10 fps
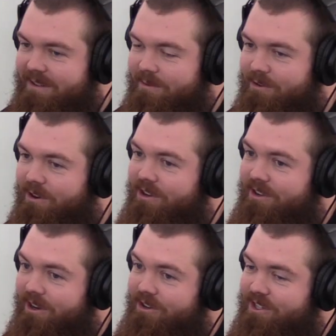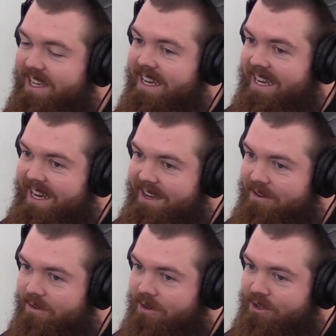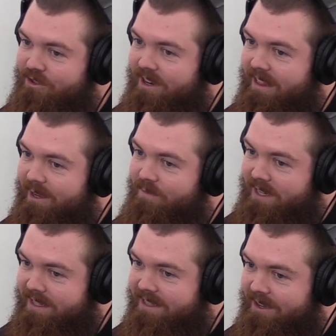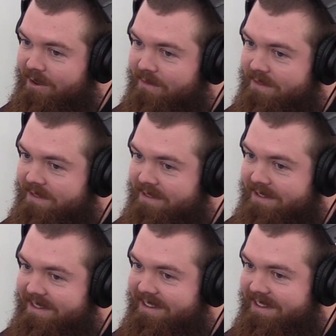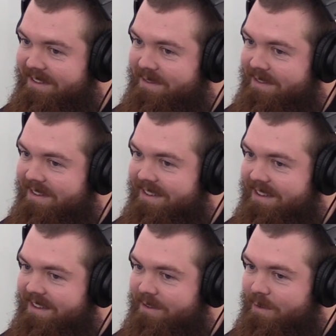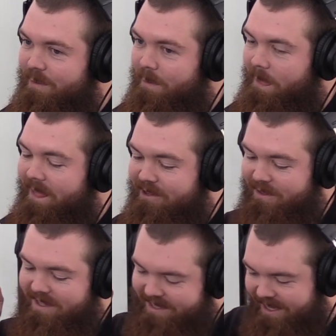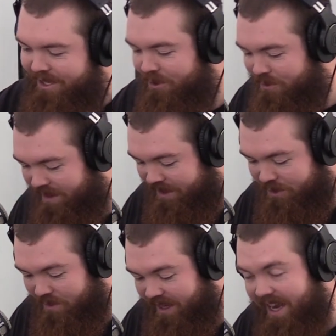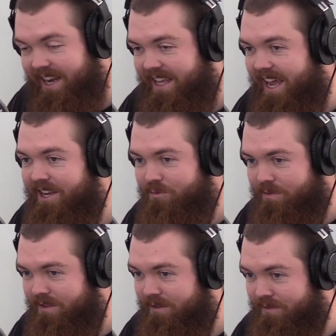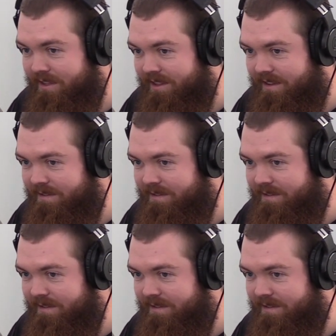over. Well, are you, are you just getting eaten, or are you trying to like fight this thing you're, off? You're fighting this thing off. Like it is. So this is like you, like you, okay, like in a cage. Okay, hold with, With let's